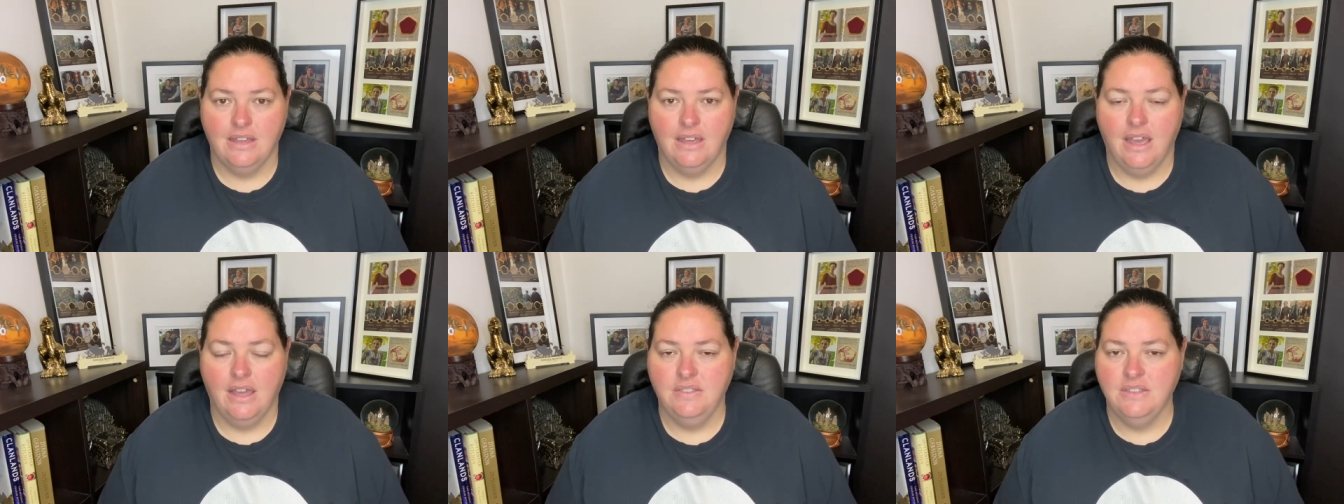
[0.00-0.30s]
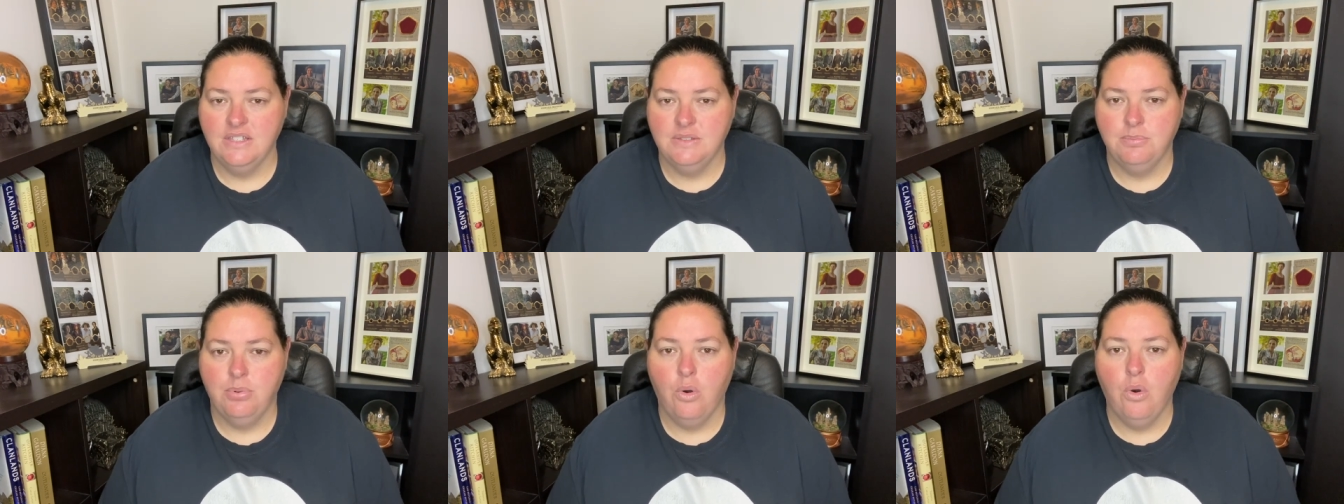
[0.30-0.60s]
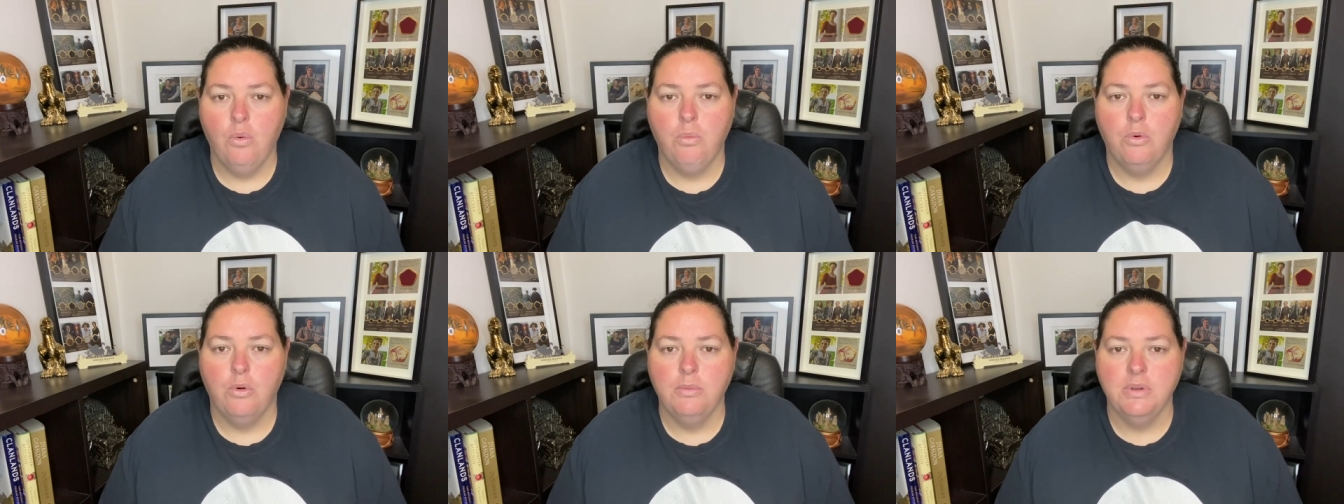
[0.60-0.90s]
And this
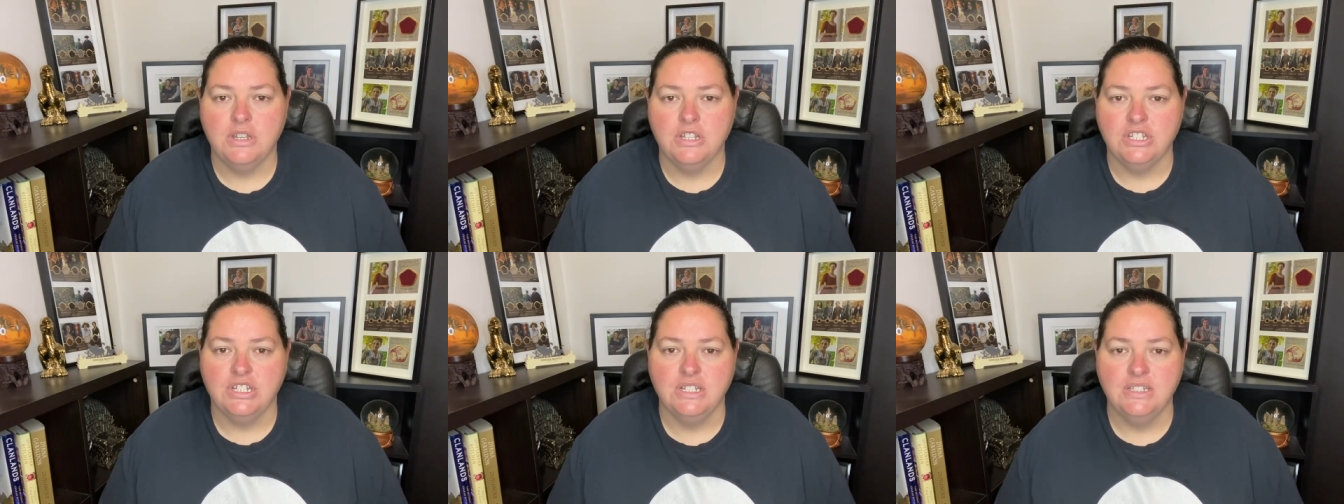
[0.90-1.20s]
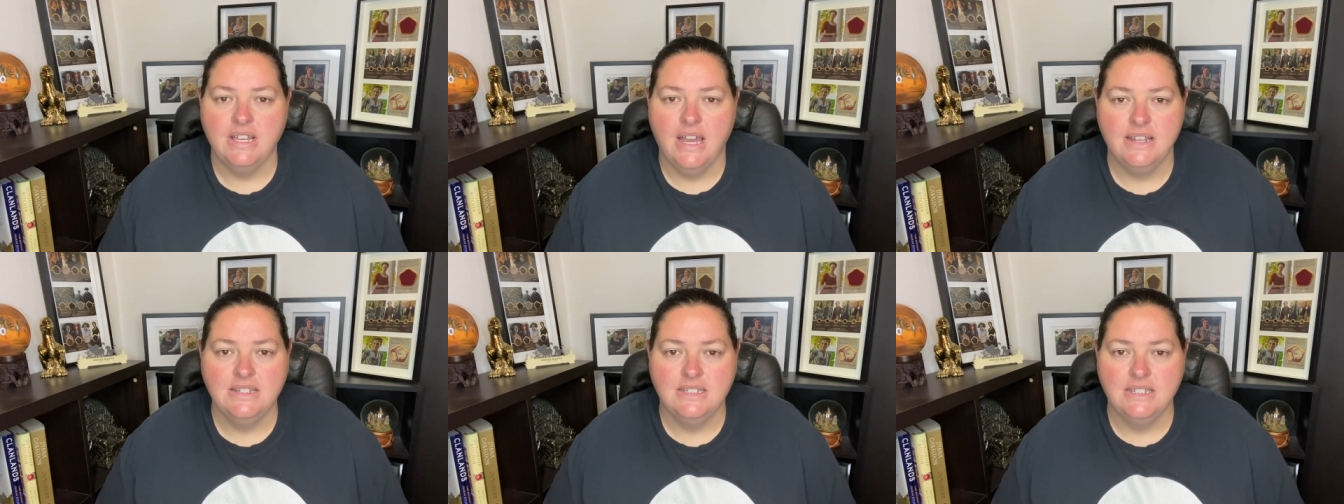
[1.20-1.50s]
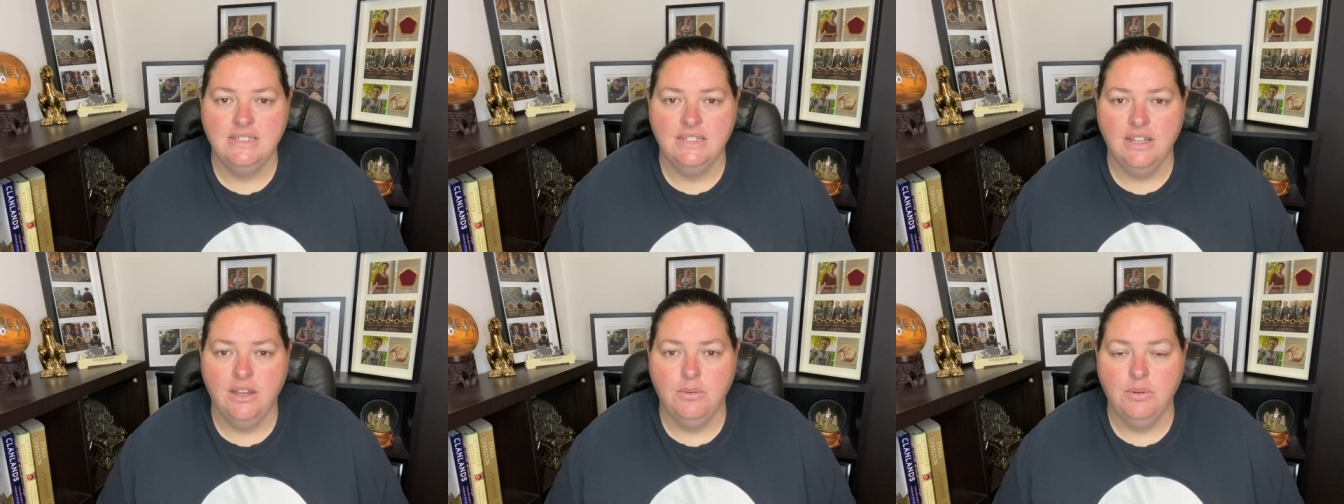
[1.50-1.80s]
poor woman, she's had
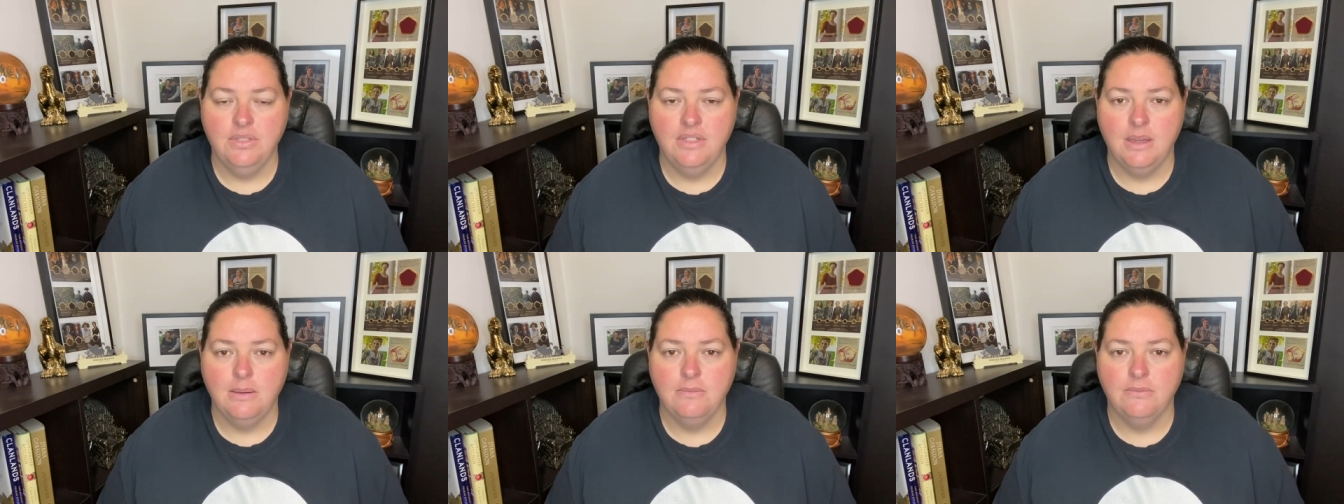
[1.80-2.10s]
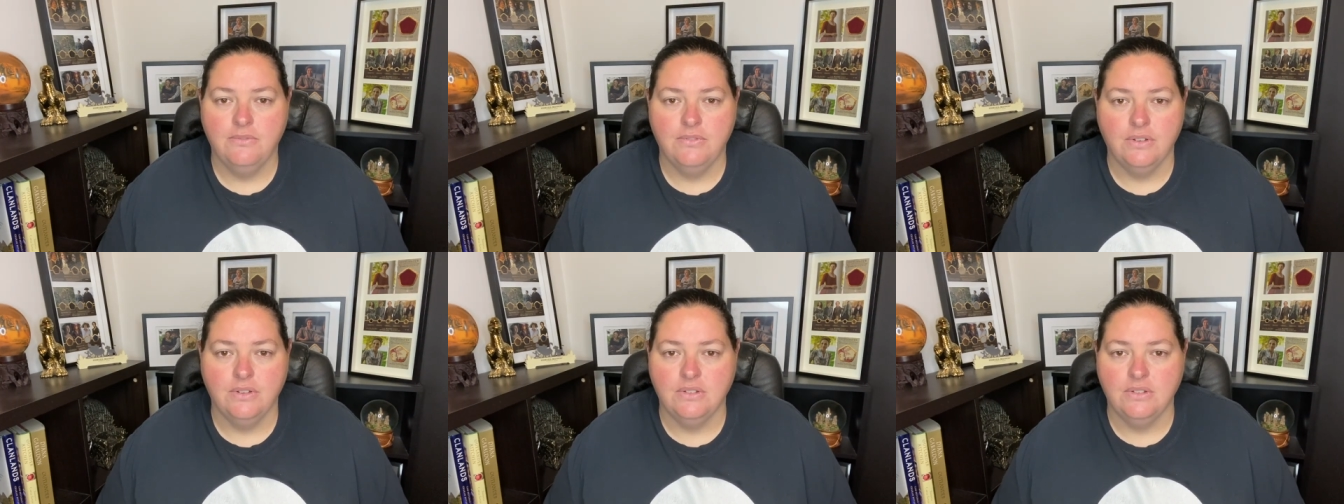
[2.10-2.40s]
to deal with him for